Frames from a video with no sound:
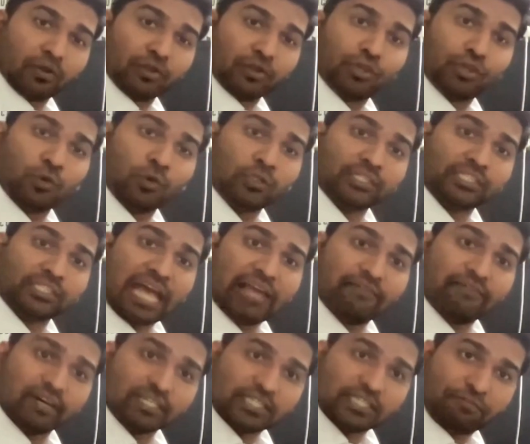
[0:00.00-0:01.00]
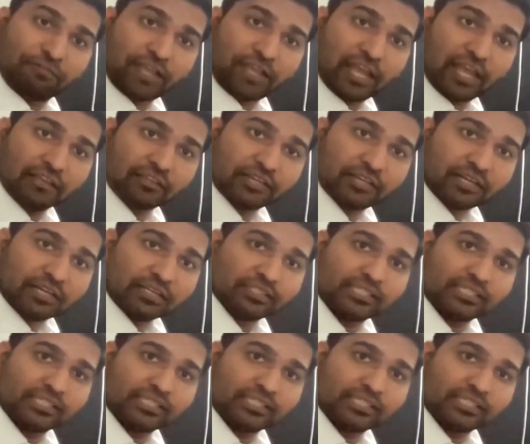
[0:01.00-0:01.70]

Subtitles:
huge diversification.